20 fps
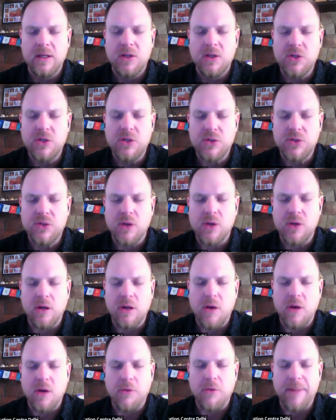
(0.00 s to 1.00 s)
Due to
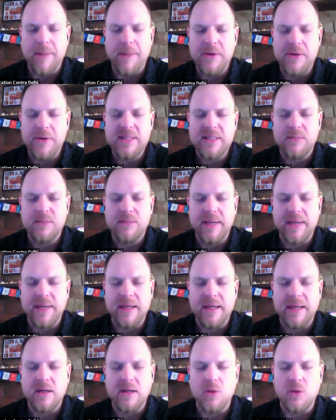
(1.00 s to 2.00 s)
all our merits,
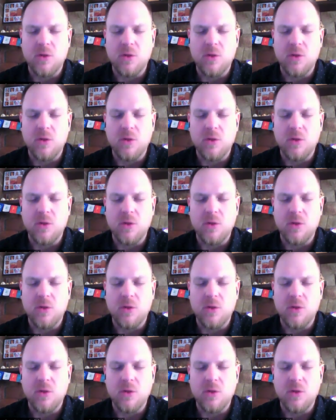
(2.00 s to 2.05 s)
may